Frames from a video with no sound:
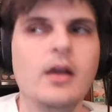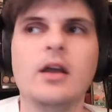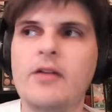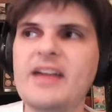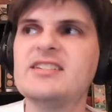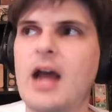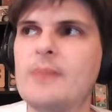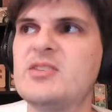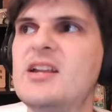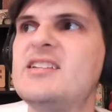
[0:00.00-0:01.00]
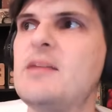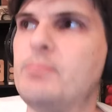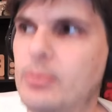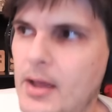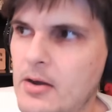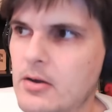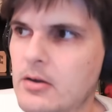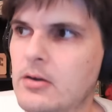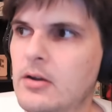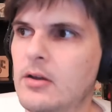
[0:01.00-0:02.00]
Klay Thompson is a
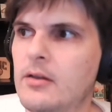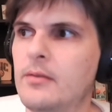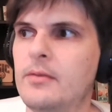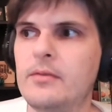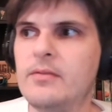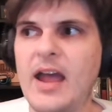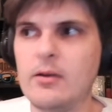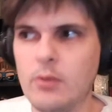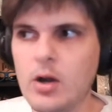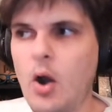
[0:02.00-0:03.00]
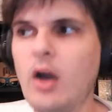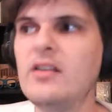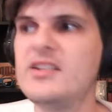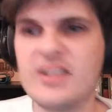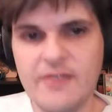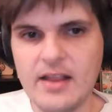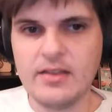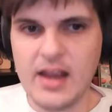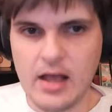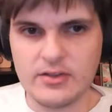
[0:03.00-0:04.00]
player that, regardless of
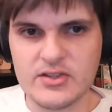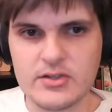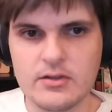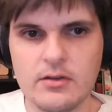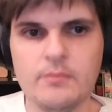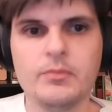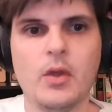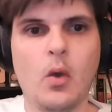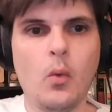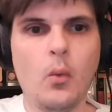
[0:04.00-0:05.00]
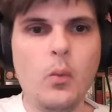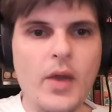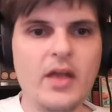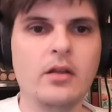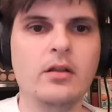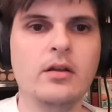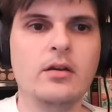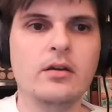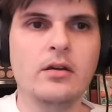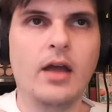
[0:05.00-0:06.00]
anything else, will
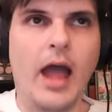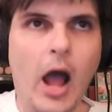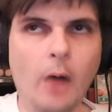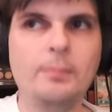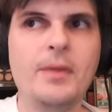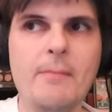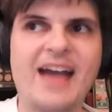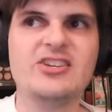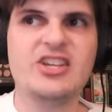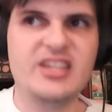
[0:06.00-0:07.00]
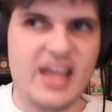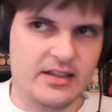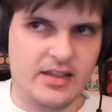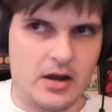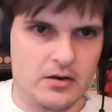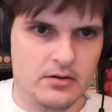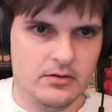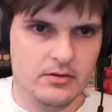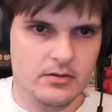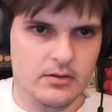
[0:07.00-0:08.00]
help the Magic get there.
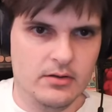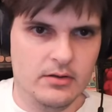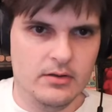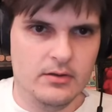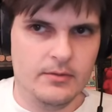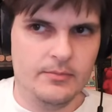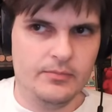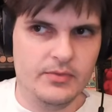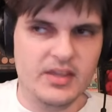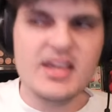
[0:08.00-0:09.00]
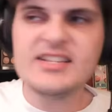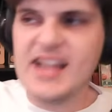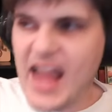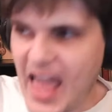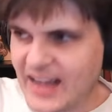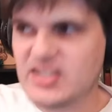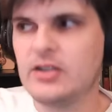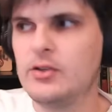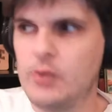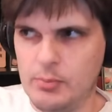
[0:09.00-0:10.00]
He is an
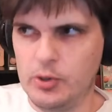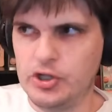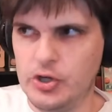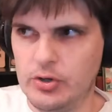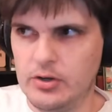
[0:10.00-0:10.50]
excellent three point shooter.